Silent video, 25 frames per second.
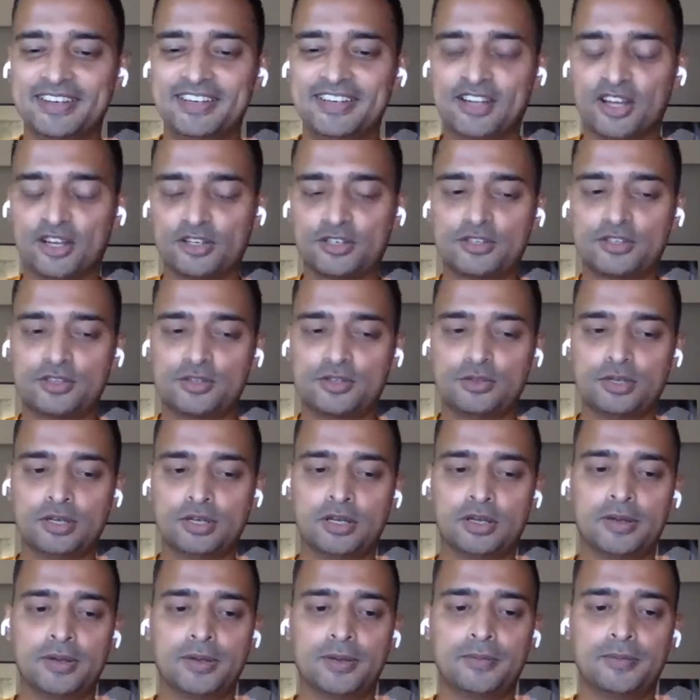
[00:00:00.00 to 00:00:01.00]
not
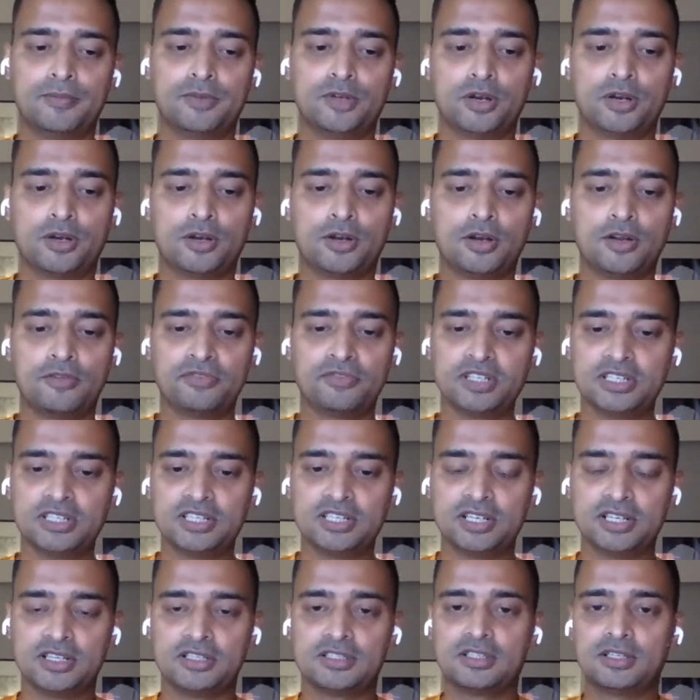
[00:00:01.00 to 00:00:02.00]
a lot of
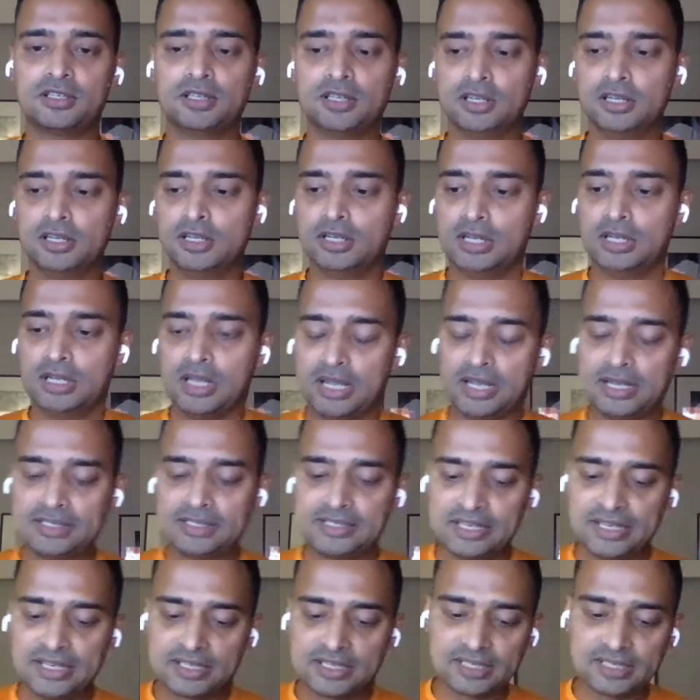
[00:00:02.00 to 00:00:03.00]
details.
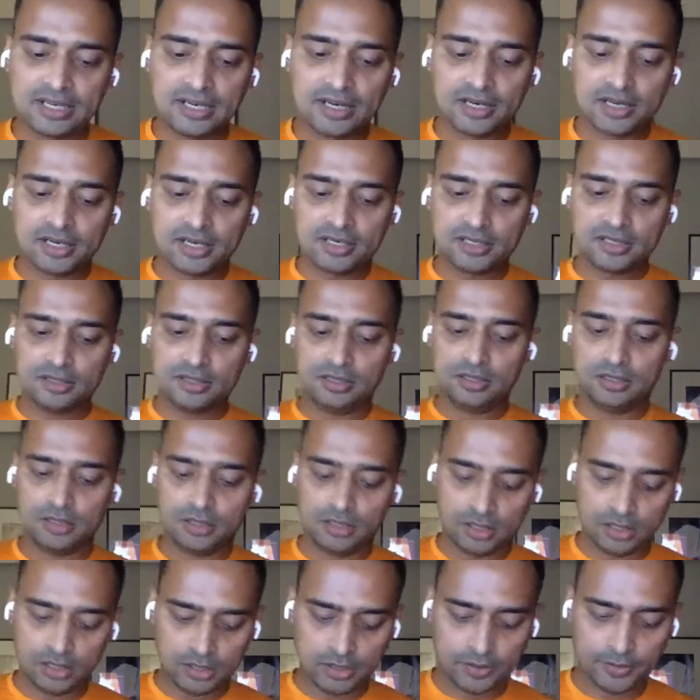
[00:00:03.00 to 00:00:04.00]
It's an accelerator
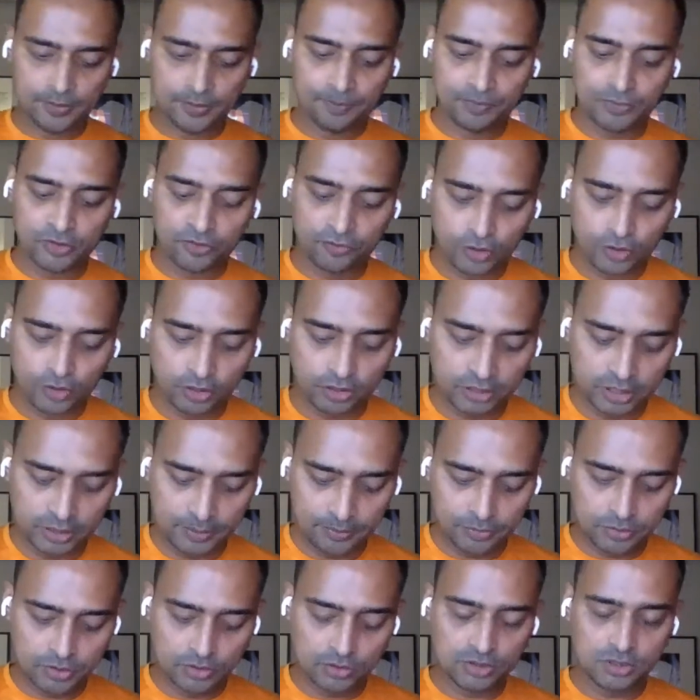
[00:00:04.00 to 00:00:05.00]
for
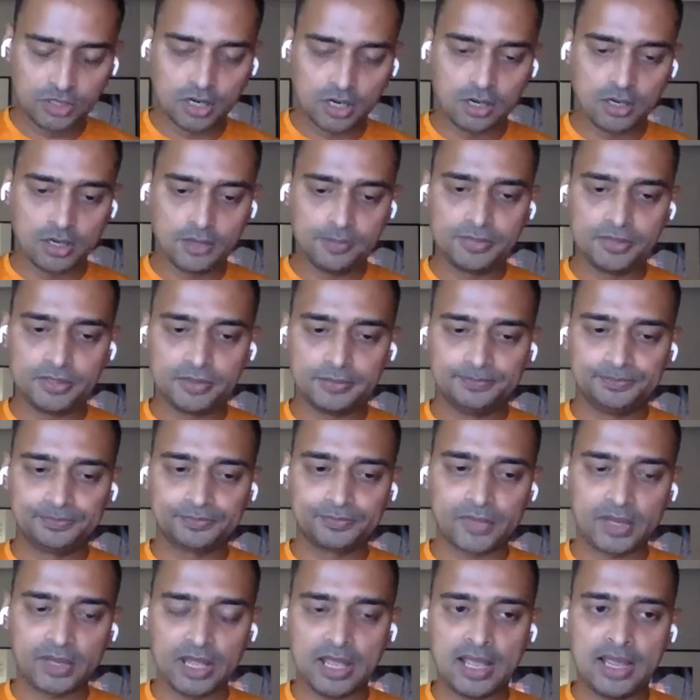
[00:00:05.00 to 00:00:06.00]
crypto startups,
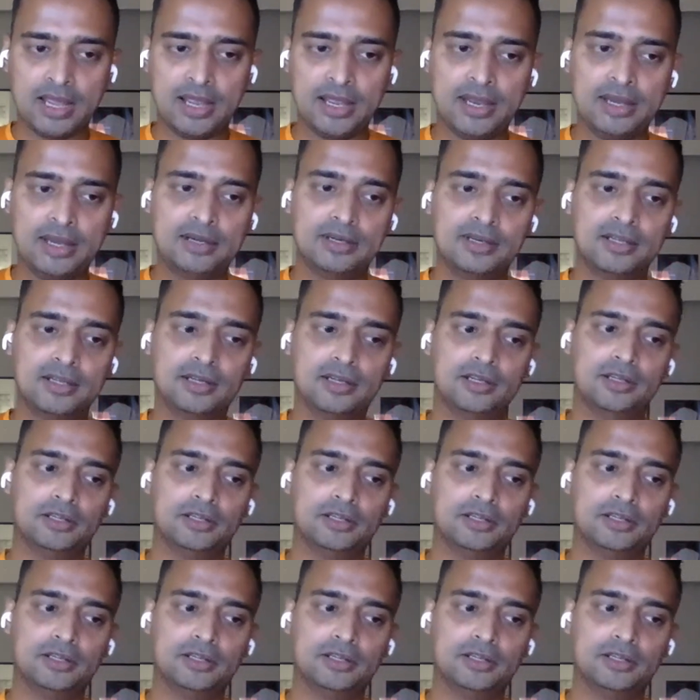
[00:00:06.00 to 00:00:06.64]
and